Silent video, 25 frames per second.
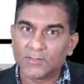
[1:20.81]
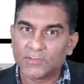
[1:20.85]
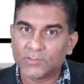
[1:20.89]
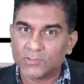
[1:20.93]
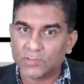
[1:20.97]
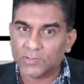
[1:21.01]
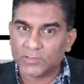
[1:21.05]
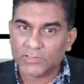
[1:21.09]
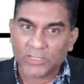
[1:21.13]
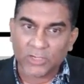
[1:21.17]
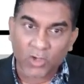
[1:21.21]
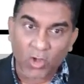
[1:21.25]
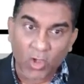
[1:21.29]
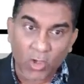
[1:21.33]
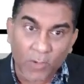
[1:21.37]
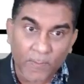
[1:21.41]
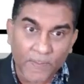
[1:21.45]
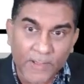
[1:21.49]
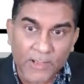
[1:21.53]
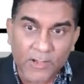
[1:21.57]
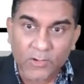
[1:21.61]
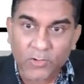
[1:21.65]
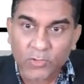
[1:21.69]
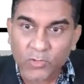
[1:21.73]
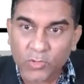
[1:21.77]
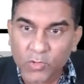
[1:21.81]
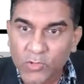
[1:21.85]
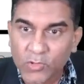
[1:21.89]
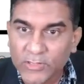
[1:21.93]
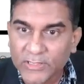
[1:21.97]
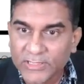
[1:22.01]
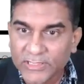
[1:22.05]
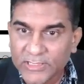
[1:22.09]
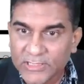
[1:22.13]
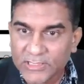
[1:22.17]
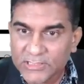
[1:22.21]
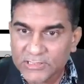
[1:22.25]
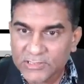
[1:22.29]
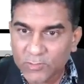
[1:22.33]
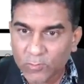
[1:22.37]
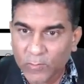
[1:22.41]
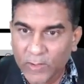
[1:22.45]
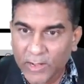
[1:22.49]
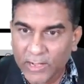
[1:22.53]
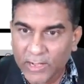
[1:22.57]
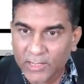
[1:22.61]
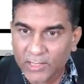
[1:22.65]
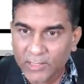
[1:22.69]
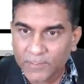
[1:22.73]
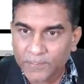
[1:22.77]
So the normal rule is
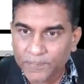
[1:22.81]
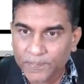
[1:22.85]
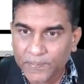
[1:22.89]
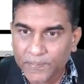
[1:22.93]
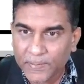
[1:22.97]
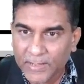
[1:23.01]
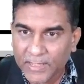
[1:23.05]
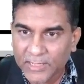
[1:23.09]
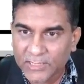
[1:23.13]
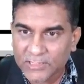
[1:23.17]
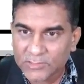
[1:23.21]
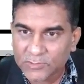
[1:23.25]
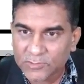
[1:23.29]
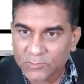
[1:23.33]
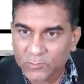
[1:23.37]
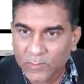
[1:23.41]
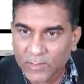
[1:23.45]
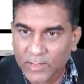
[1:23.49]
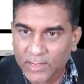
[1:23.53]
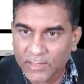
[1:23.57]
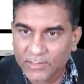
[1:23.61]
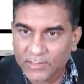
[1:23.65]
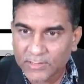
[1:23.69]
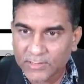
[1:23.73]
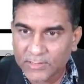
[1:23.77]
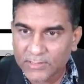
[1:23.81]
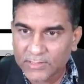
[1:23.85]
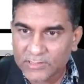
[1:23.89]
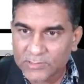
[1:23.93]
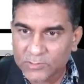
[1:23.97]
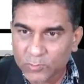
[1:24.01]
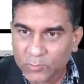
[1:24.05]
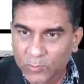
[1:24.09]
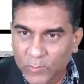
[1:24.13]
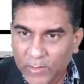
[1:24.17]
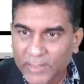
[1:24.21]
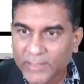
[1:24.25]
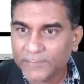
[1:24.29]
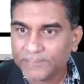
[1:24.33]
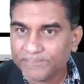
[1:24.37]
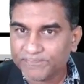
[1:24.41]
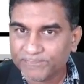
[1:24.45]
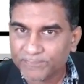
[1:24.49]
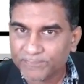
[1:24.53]
1 plus 1 is 1